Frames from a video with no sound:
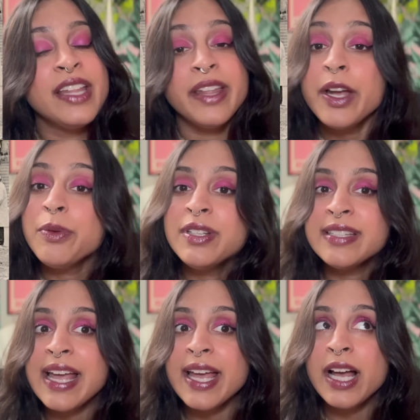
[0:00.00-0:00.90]
They were
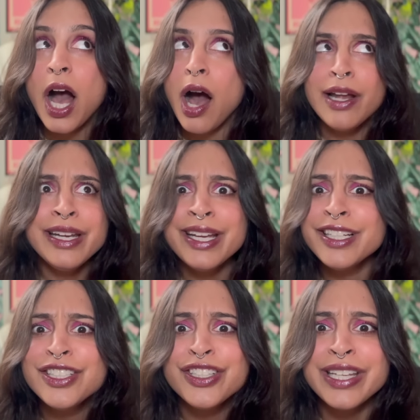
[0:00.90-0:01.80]
saying
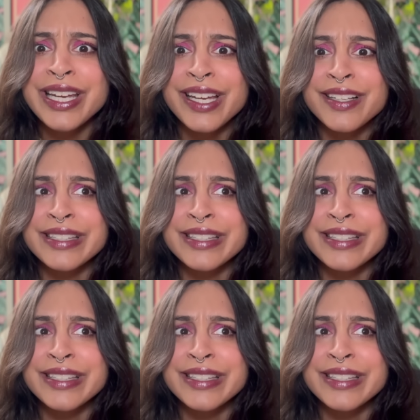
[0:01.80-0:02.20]
unhinged things